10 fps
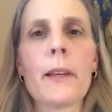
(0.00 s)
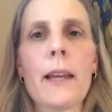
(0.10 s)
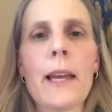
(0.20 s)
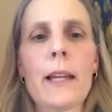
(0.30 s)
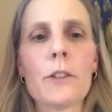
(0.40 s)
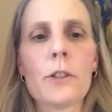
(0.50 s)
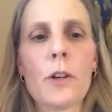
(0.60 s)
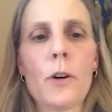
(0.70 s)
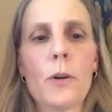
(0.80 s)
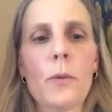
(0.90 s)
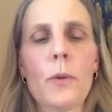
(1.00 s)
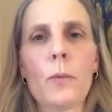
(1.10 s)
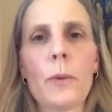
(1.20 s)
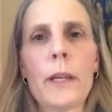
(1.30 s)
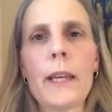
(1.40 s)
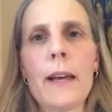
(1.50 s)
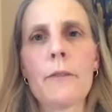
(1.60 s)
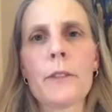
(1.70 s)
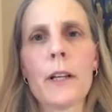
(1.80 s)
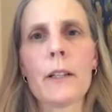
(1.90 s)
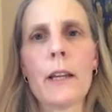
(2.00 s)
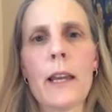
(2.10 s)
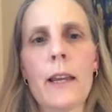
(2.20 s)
And so we have done